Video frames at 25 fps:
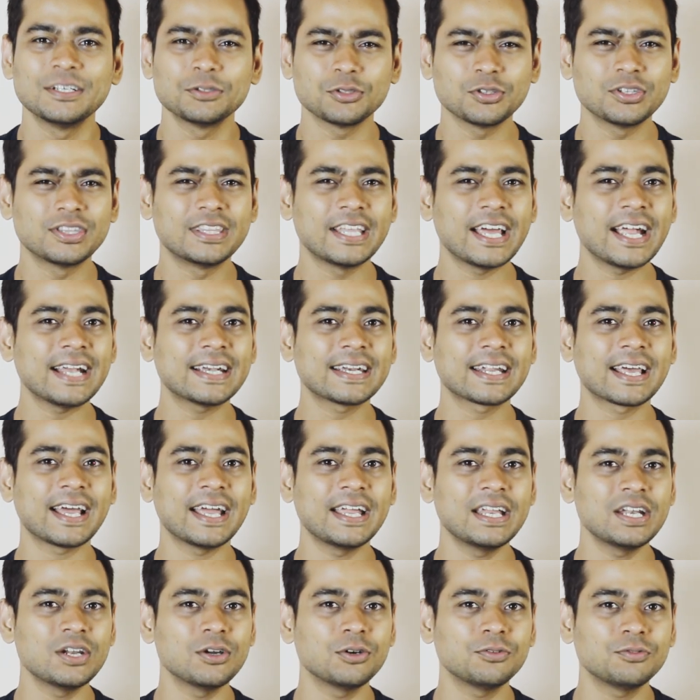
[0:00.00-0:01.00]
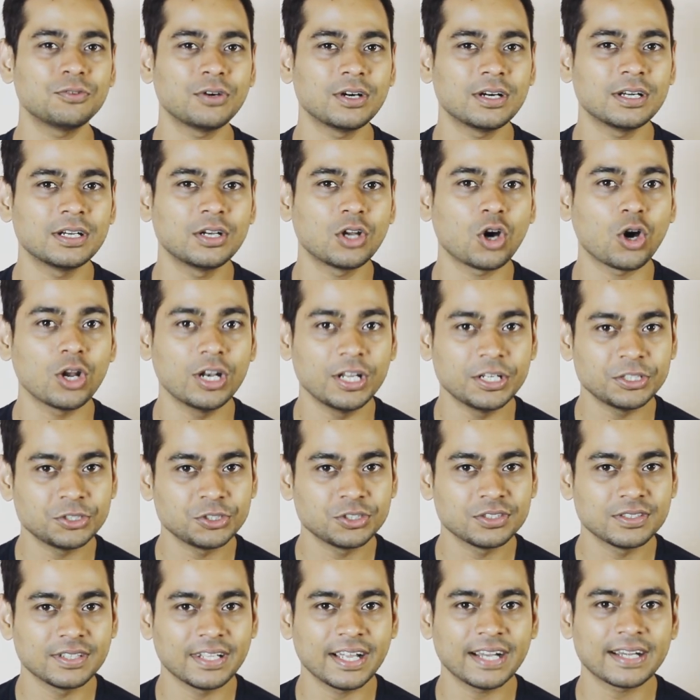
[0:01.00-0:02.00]
So that kind of a
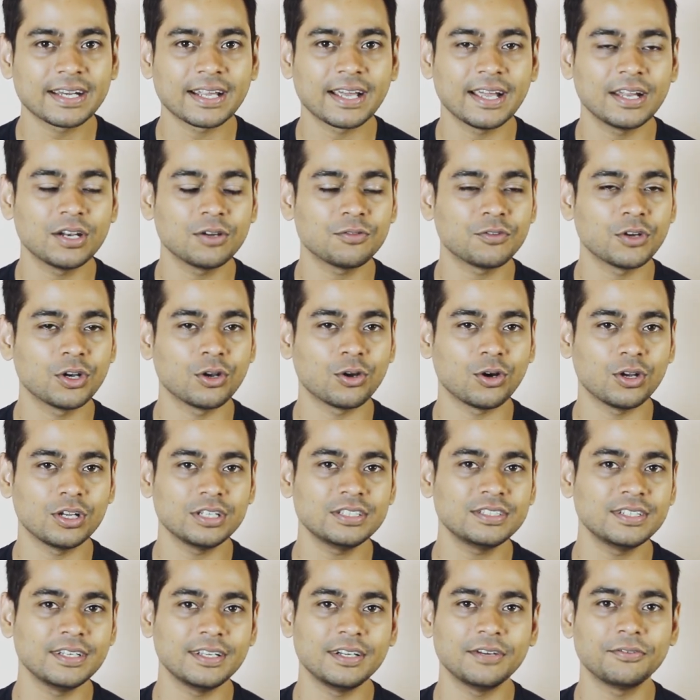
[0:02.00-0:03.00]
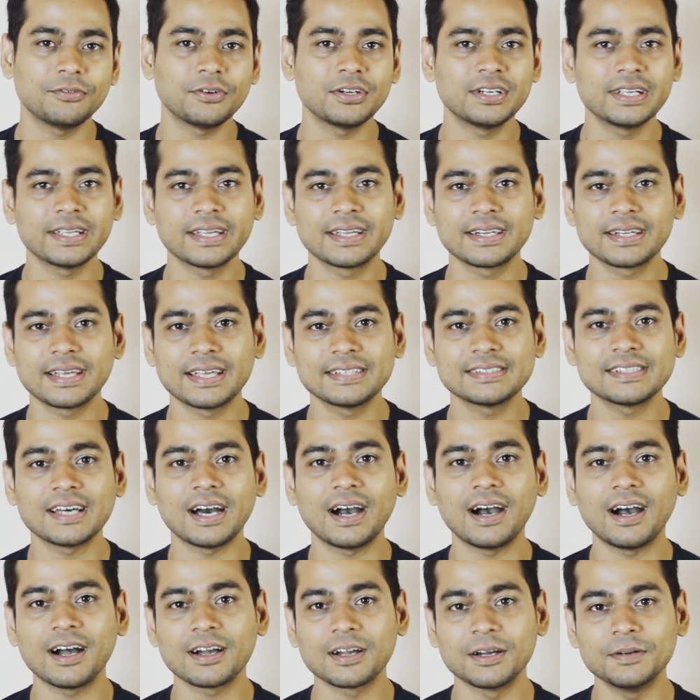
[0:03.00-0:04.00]
knowledge, he refers here as
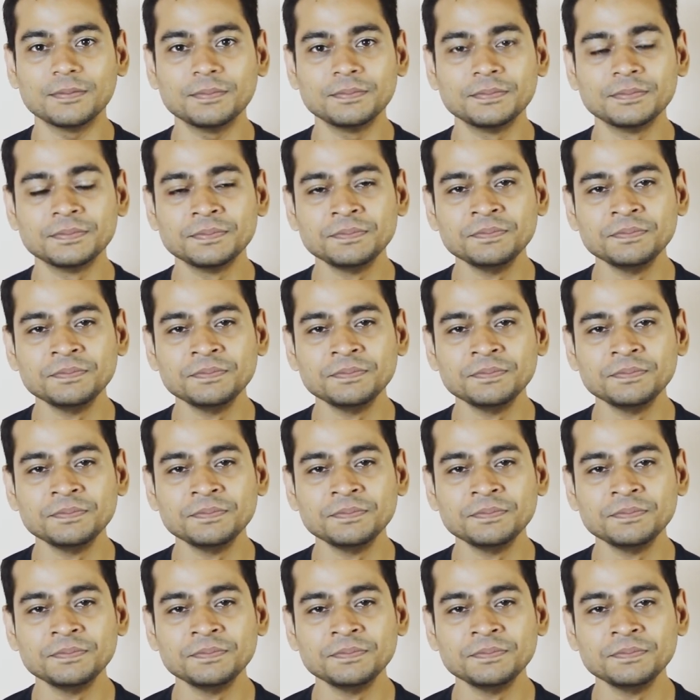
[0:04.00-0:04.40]
agam.